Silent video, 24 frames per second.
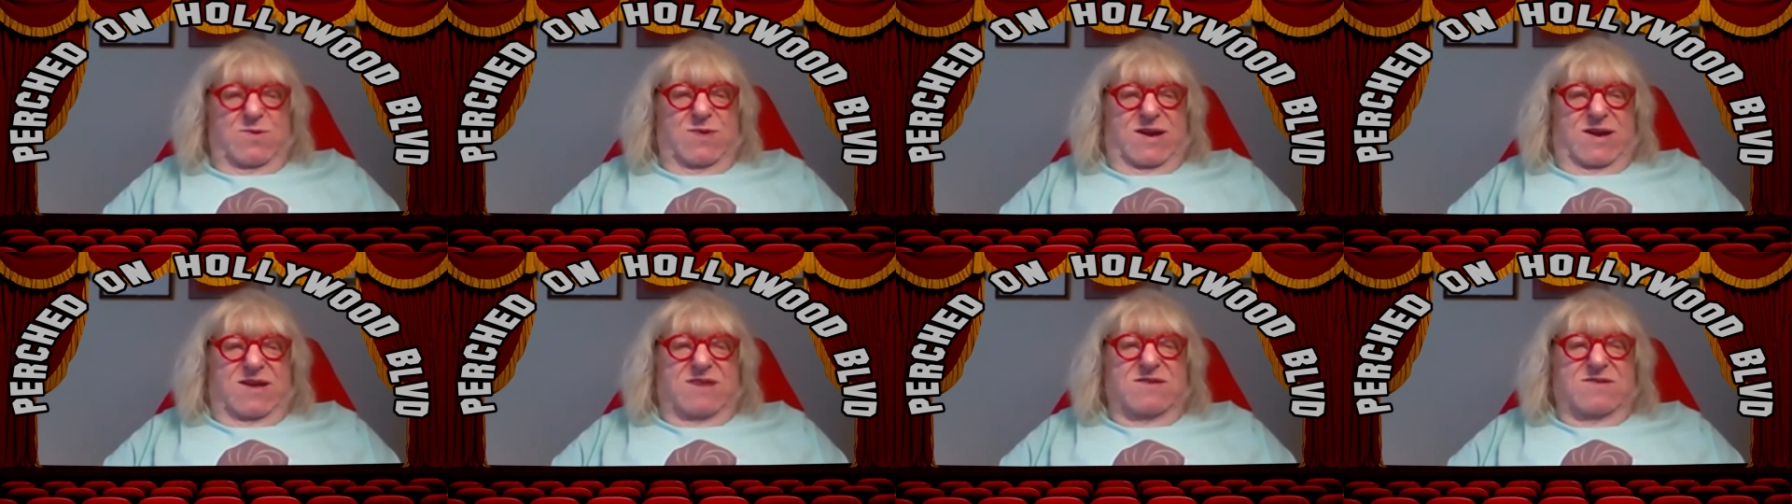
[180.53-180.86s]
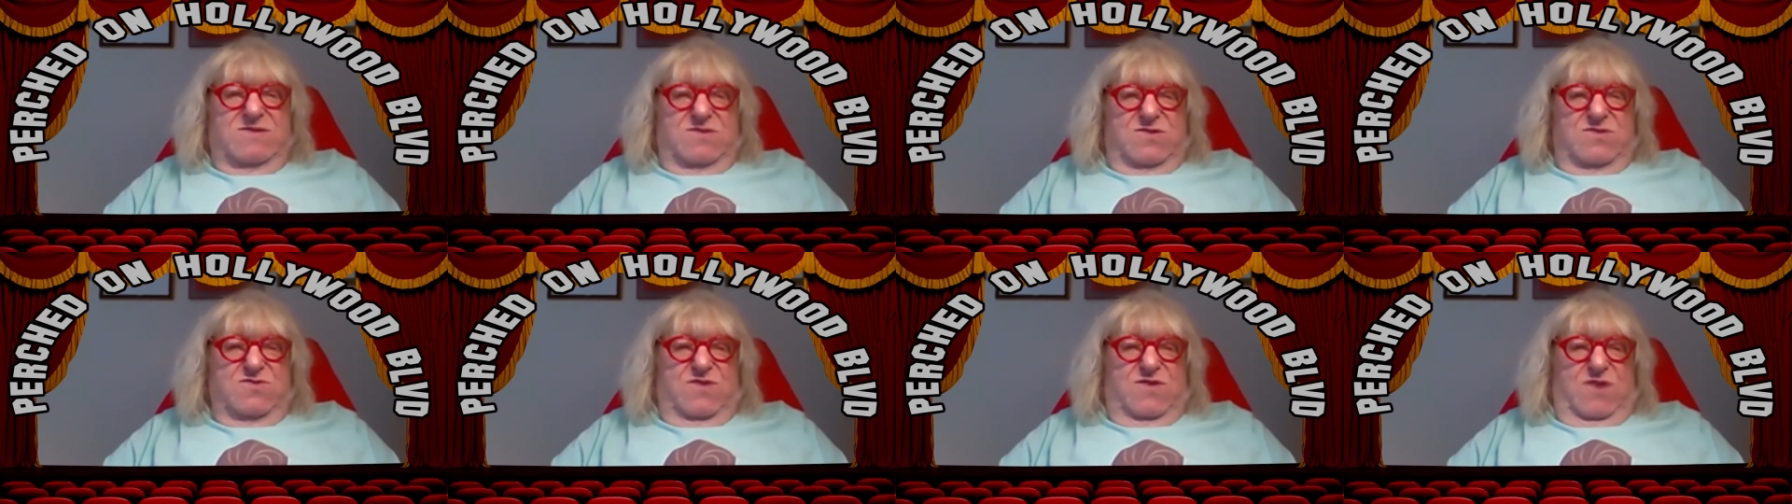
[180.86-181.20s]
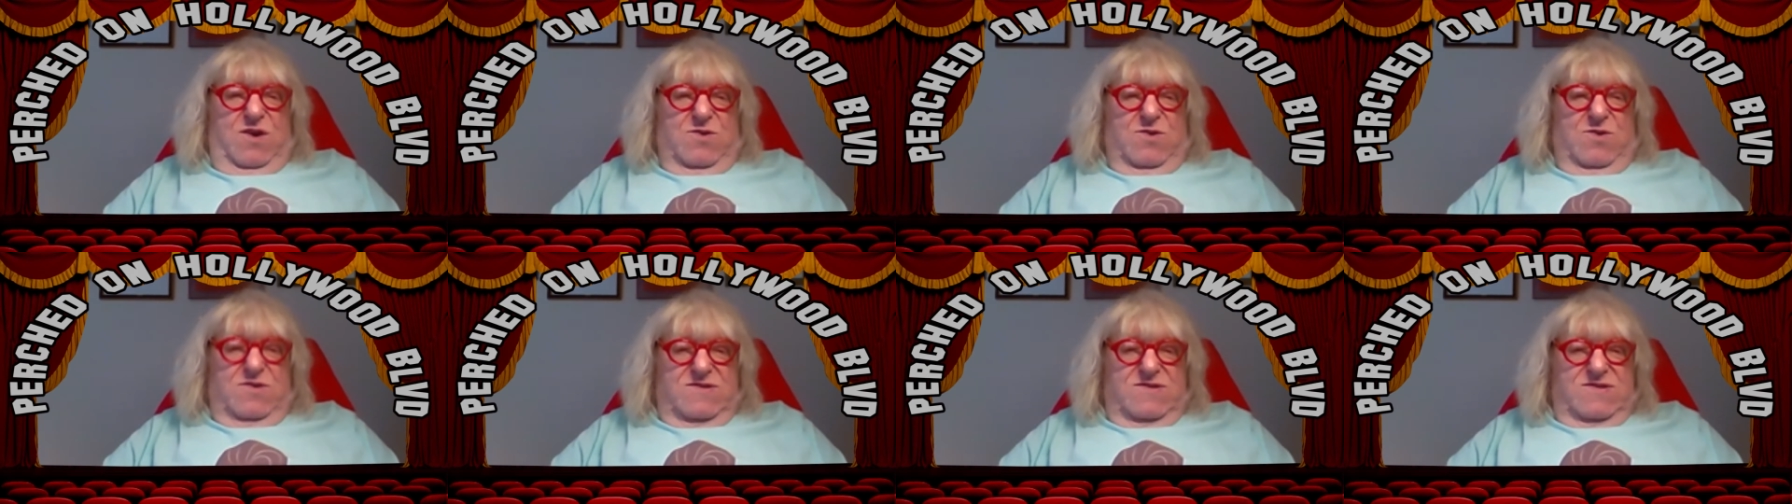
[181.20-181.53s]
we can do
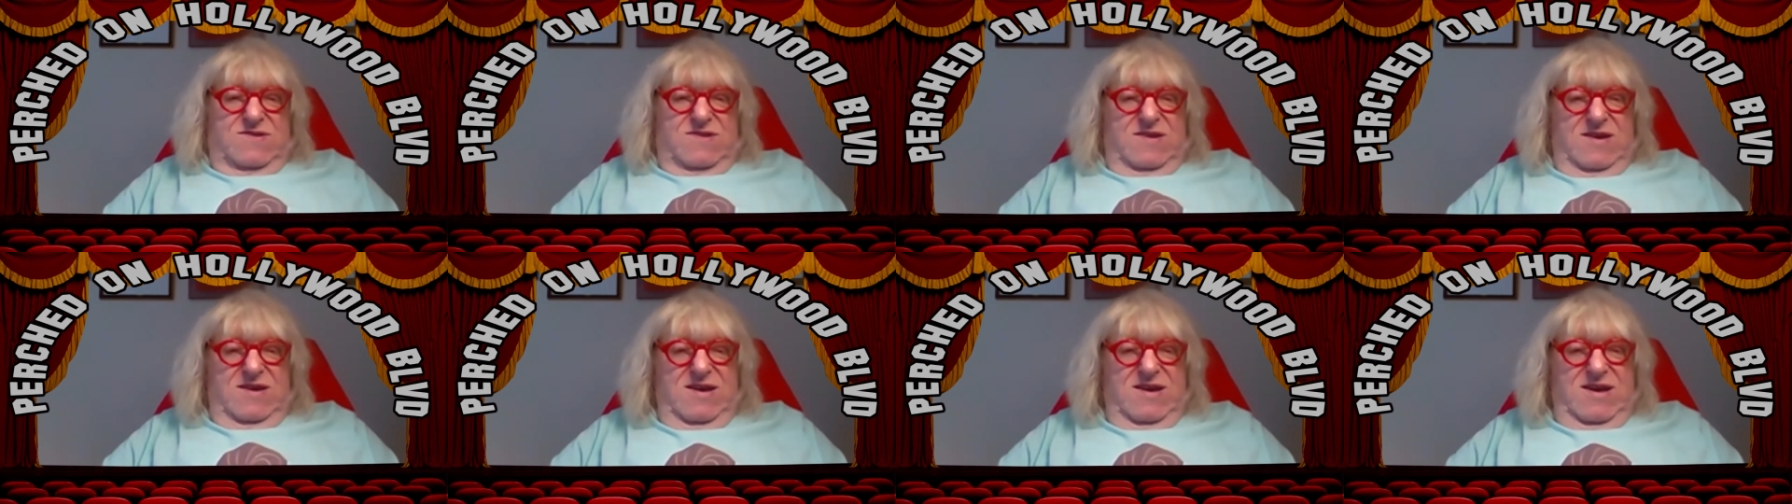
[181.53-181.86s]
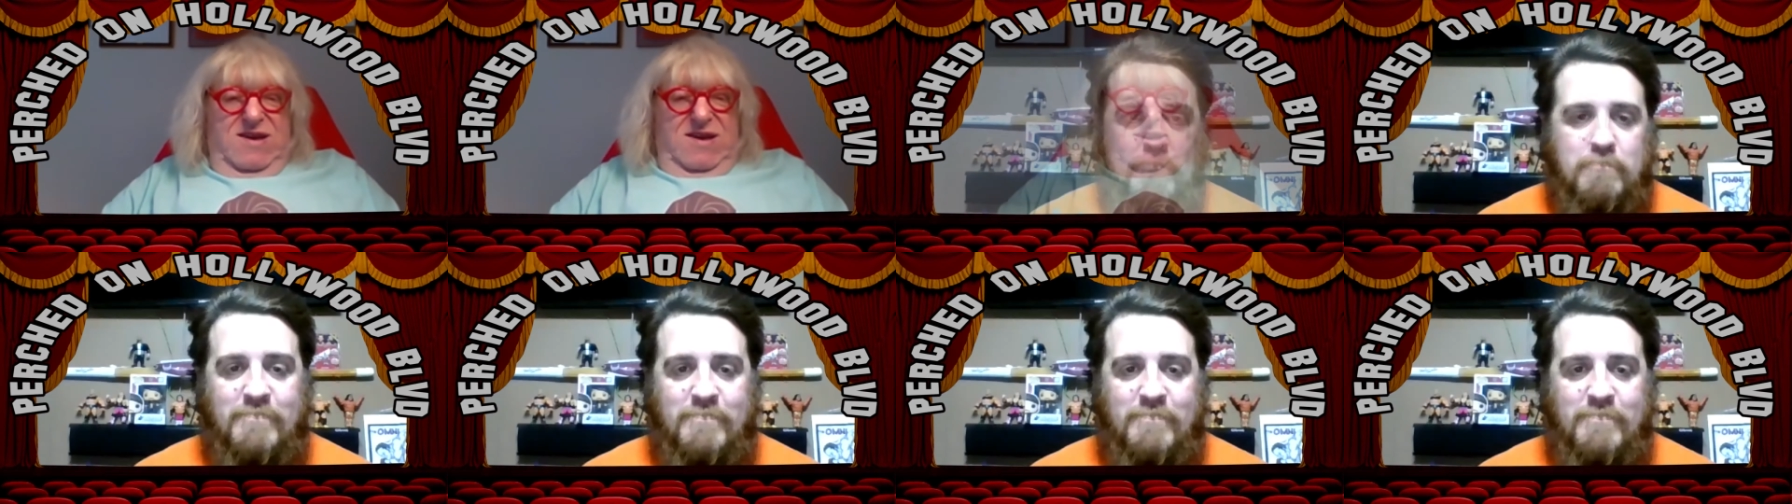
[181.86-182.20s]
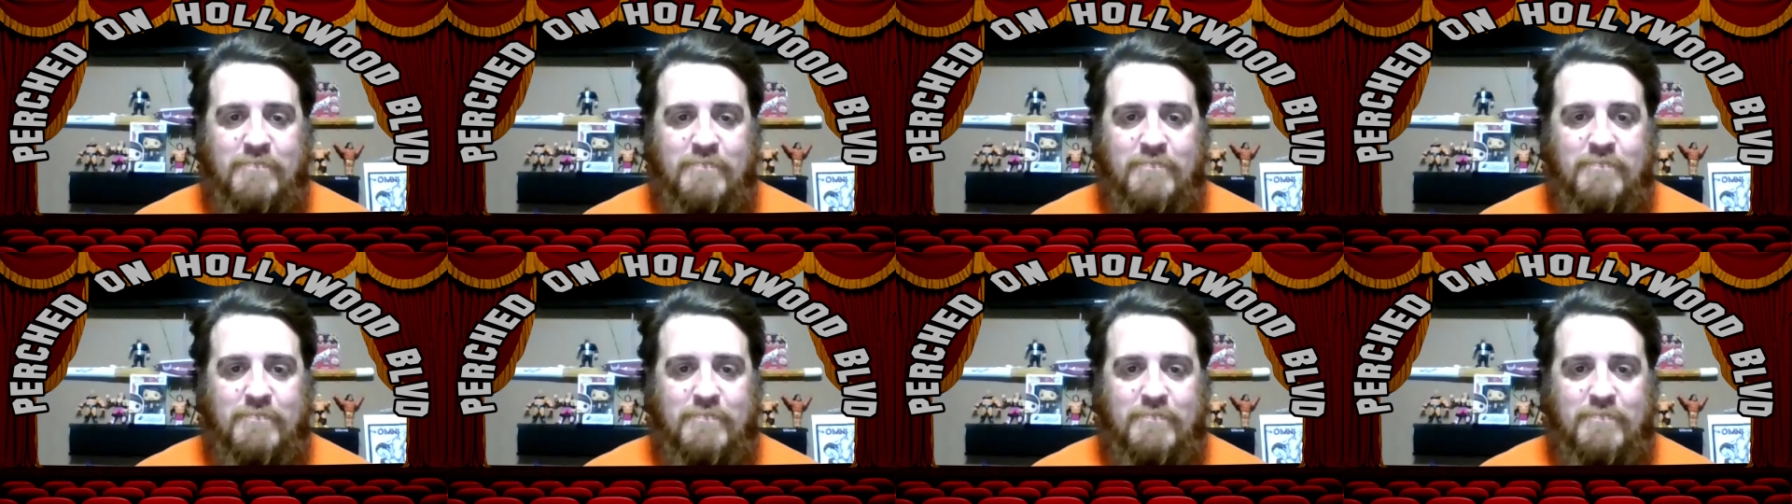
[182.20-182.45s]
jokes, uh-huh. where